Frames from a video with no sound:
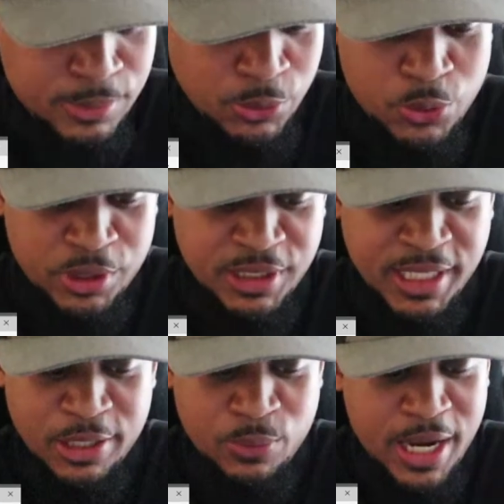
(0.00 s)
So according to
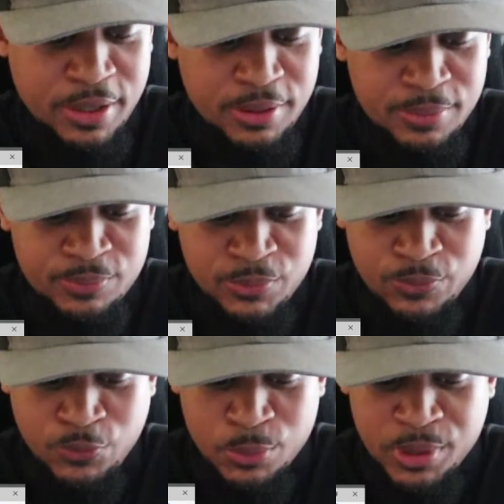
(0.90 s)
the Daily Wire,
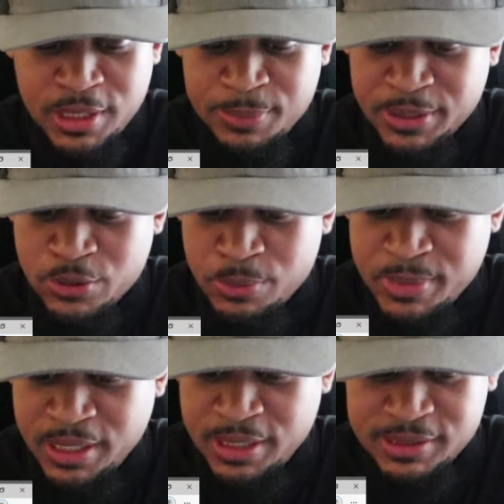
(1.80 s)
former Olympic gold
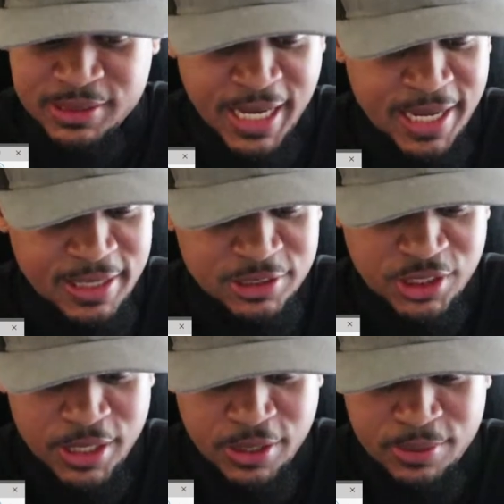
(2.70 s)
medalist Caitlyn
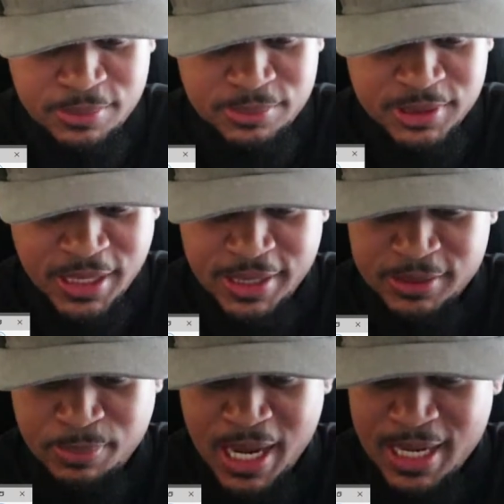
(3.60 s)
Jenner
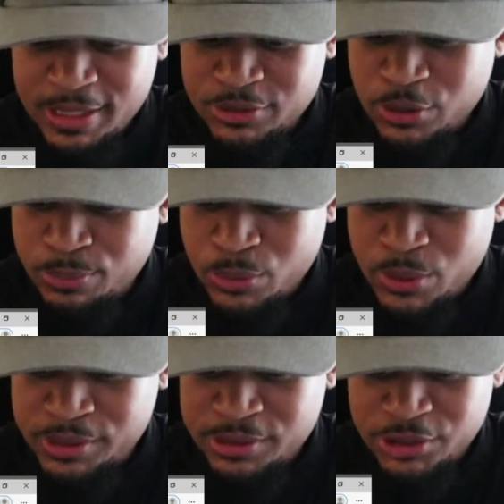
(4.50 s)
says biological
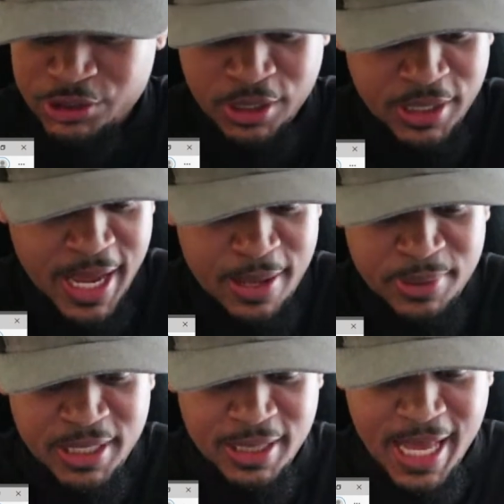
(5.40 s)
boys should
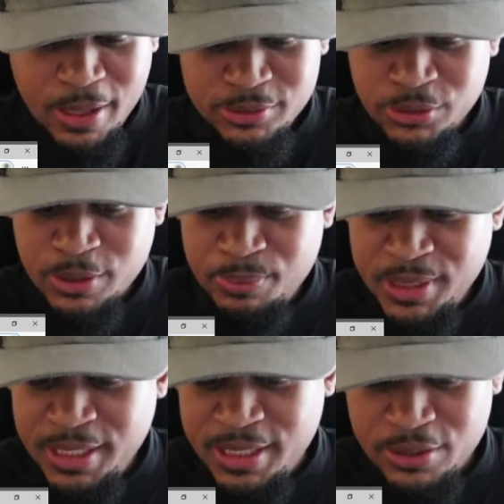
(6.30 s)
not be allowed to
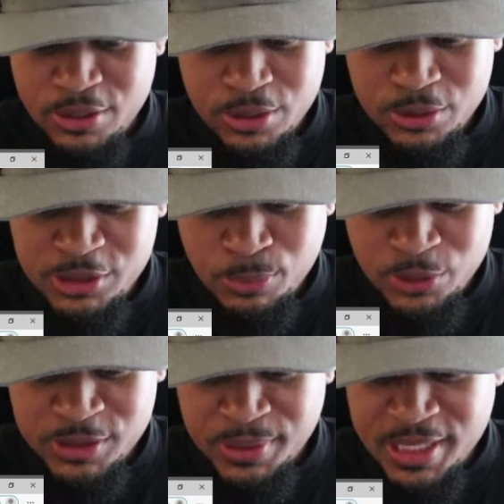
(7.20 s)
compete in girls'
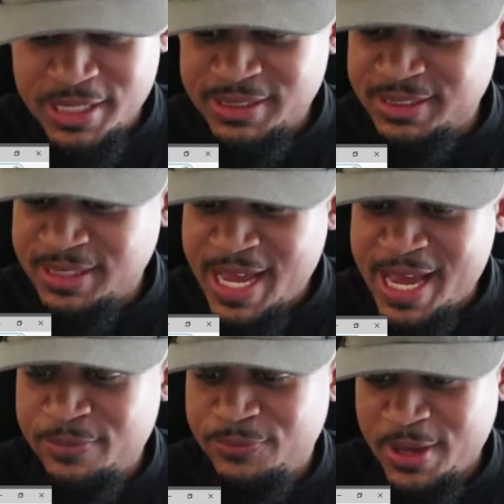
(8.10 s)
sports because it's
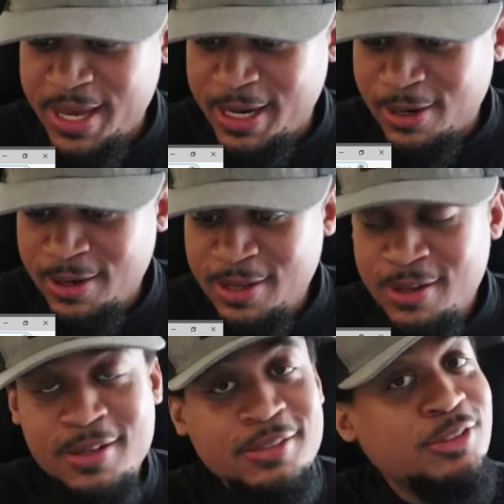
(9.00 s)
not fair.
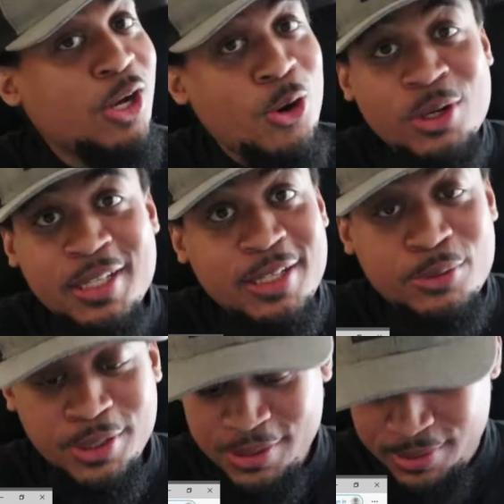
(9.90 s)
Totally
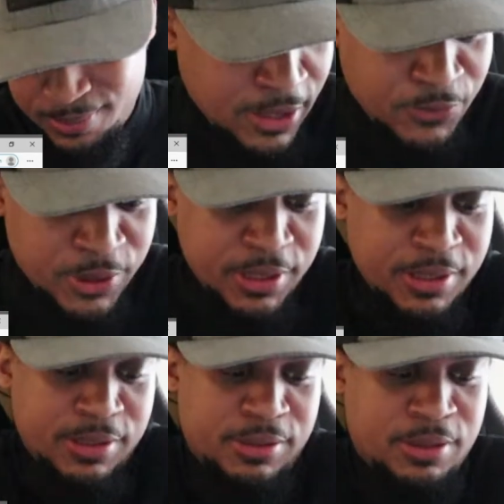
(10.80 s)
agree.
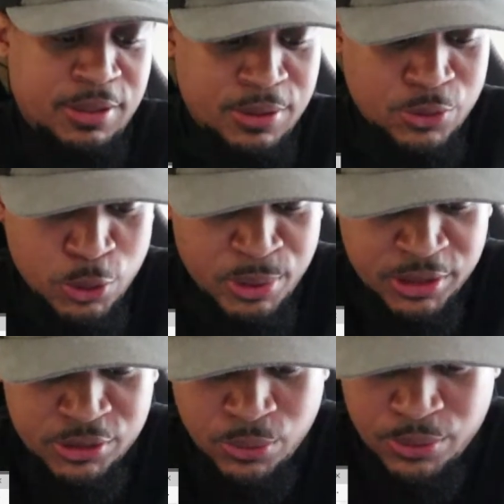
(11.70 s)
California
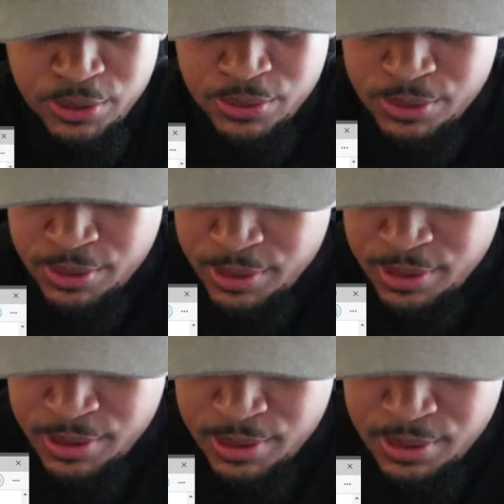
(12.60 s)
gubernatorial
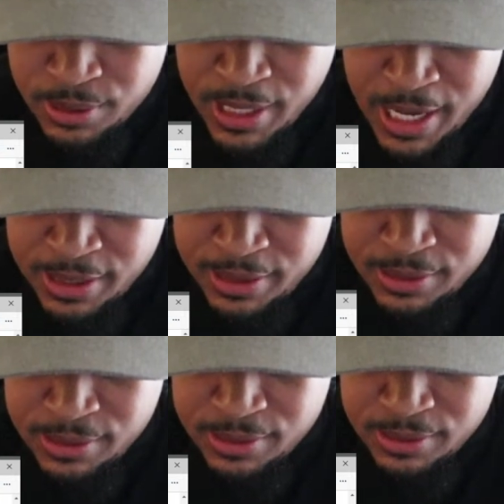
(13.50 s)
candidate